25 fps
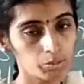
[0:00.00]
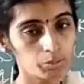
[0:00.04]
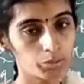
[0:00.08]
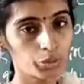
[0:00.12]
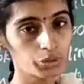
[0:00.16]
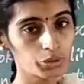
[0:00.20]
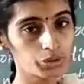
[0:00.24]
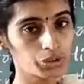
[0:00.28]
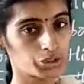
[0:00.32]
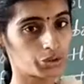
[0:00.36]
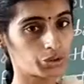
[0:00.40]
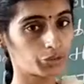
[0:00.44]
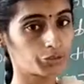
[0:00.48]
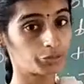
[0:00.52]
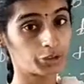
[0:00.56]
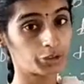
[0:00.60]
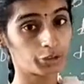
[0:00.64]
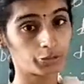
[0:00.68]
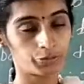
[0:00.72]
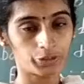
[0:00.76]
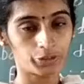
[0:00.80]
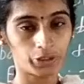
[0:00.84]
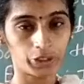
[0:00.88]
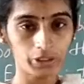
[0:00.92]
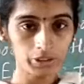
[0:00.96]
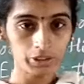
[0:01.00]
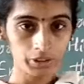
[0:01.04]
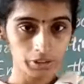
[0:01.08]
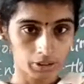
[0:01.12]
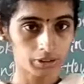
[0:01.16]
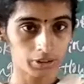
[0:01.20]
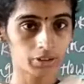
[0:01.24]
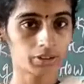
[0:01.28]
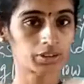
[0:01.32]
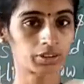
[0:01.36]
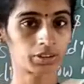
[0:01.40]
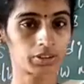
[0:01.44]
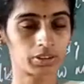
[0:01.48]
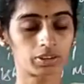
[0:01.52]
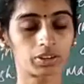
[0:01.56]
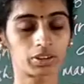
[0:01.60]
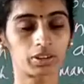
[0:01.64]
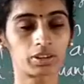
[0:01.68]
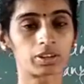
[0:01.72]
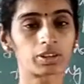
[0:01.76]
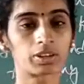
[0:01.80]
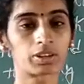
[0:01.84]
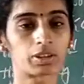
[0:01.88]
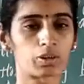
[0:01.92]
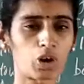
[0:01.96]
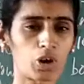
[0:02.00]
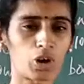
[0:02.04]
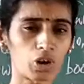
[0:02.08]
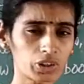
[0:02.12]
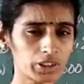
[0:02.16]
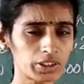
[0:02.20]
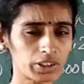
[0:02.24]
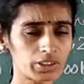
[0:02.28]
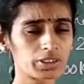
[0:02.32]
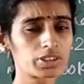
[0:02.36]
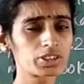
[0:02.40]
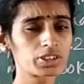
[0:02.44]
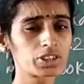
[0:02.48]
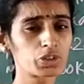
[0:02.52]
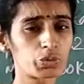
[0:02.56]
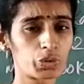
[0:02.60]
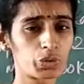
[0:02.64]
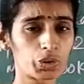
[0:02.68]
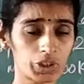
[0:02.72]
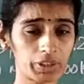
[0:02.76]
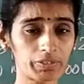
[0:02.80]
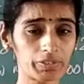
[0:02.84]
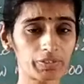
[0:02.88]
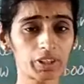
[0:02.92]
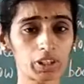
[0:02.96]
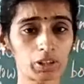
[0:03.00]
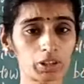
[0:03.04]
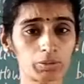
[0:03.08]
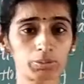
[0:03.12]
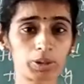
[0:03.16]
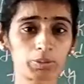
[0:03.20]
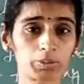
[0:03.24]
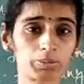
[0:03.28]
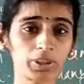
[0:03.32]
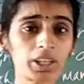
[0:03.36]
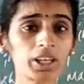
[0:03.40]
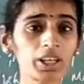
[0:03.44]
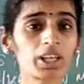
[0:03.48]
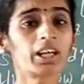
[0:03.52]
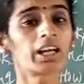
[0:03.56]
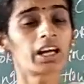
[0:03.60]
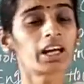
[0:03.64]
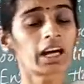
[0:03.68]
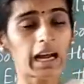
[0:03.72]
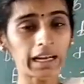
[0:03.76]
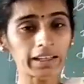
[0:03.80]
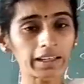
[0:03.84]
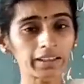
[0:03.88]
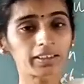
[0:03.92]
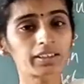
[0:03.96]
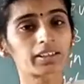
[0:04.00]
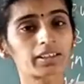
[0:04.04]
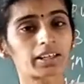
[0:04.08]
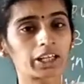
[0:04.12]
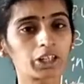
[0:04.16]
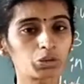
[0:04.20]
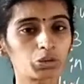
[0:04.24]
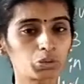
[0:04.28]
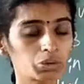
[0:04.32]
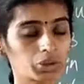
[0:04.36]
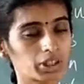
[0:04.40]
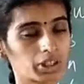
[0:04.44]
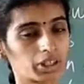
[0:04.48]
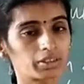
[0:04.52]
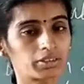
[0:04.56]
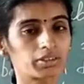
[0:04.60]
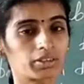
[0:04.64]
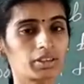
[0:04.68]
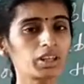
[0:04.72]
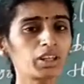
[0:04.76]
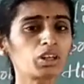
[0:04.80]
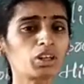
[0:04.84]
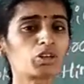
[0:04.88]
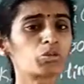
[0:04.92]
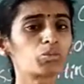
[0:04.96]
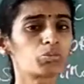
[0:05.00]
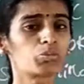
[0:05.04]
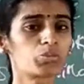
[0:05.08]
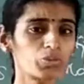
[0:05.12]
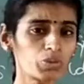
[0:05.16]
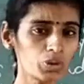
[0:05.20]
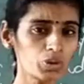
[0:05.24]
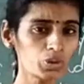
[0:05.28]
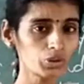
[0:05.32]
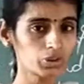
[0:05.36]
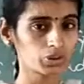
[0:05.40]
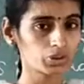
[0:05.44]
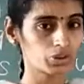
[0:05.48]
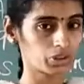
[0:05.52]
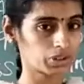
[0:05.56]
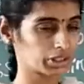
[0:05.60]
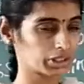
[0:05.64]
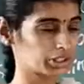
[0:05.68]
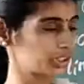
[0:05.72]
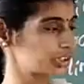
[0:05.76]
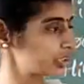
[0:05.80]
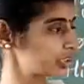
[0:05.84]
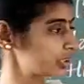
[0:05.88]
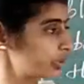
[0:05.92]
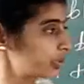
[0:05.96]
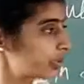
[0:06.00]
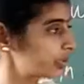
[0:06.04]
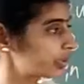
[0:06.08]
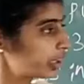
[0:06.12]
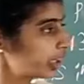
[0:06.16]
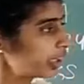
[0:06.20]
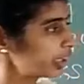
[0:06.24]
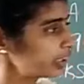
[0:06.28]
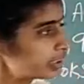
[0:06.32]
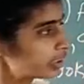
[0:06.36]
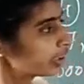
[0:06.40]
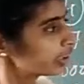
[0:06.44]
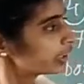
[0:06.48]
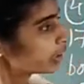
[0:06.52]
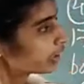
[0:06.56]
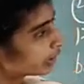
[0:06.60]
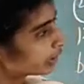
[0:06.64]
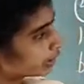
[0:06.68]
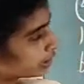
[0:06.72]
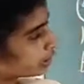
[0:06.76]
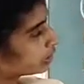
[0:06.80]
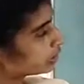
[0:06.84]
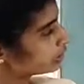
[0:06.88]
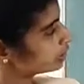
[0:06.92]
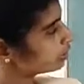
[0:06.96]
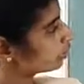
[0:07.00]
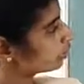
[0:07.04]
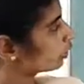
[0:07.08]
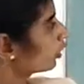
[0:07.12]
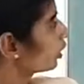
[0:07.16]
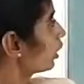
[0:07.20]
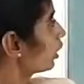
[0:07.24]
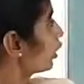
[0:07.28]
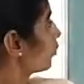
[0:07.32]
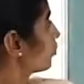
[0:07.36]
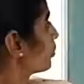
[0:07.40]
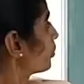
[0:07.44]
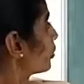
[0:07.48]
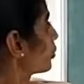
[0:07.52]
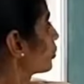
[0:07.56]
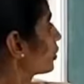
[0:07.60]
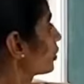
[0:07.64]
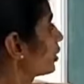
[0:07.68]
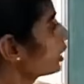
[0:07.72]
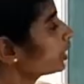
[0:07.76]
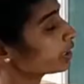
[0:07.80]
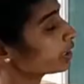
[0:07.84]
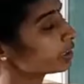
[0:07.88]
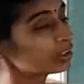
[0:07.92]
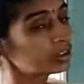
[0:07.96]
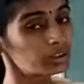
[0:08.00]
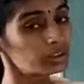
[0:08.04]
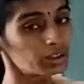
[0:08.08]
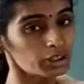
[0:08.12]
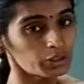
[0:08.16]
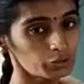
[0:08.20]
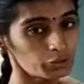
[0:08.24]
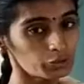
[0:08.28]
books of different authors, whatever it may be, and try to get the more knowledge. Okay, this is all about the